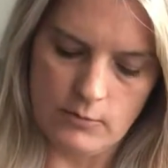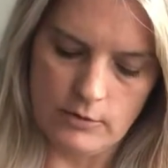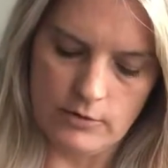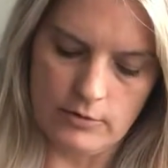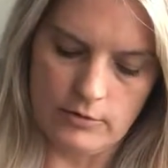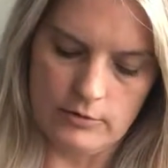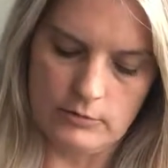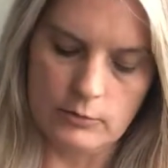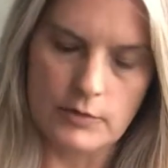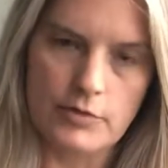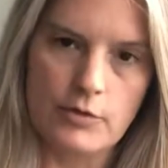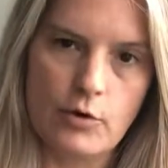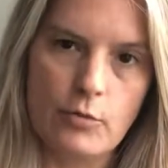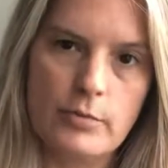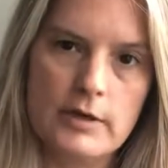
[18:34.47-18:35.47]
world with
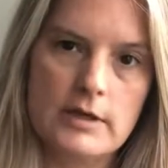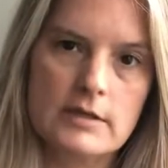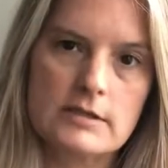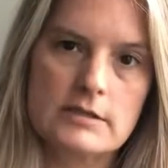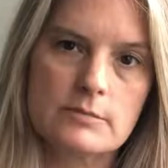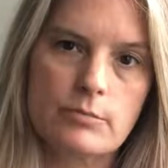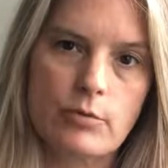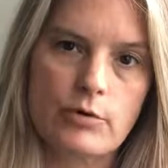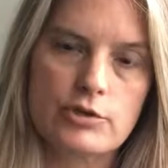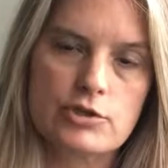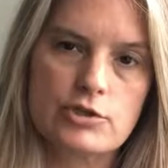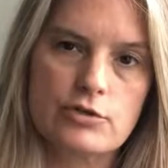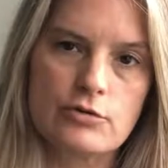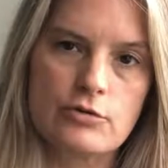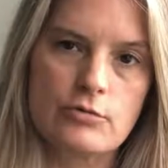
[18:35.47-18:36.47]
nobody to
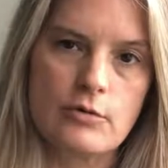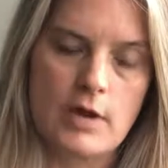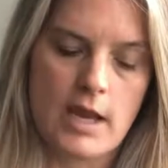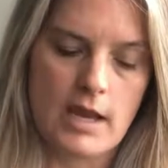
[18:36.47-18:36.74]
support you,